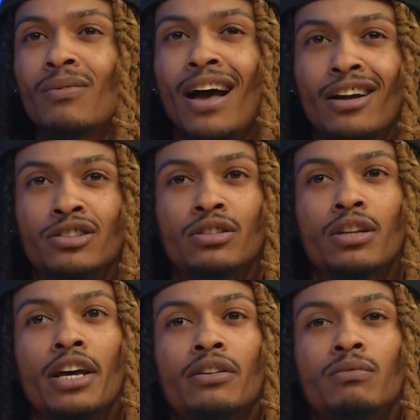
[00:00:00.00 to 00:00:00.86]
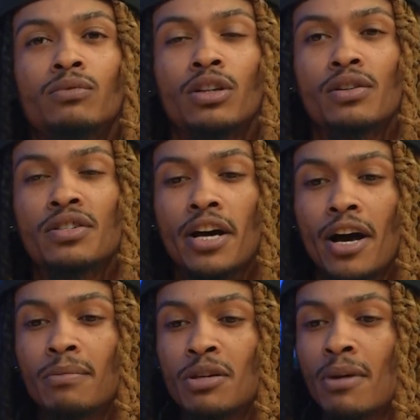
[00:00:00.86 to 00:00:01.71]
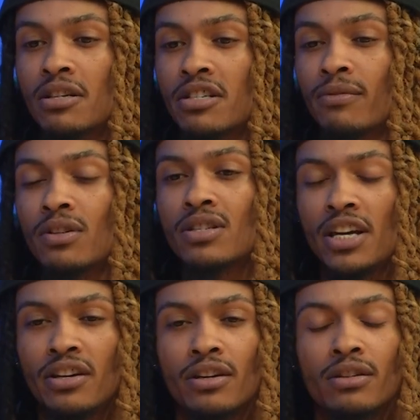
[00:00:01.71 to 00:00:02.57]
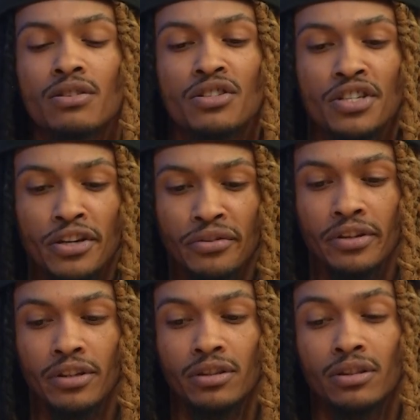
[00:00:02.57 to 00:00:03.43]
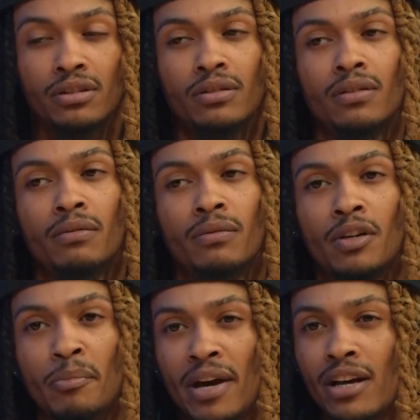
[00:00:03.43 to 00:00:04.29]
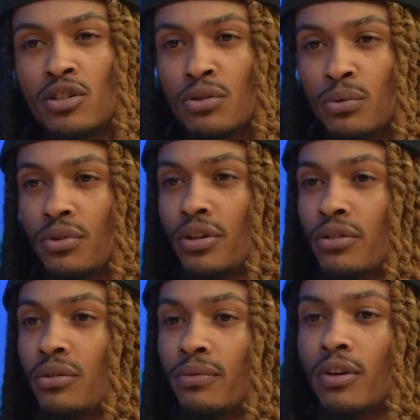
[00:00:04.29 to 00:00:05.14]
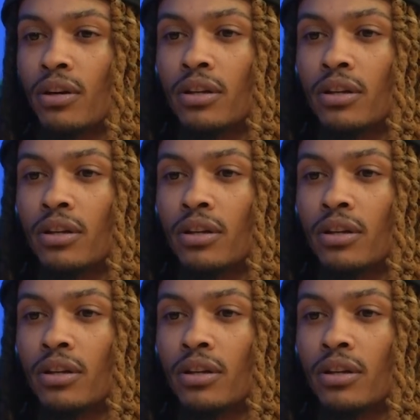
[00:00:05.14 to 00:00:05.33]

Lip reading: actually like took time to myself to take it serious in the past 2 years so far.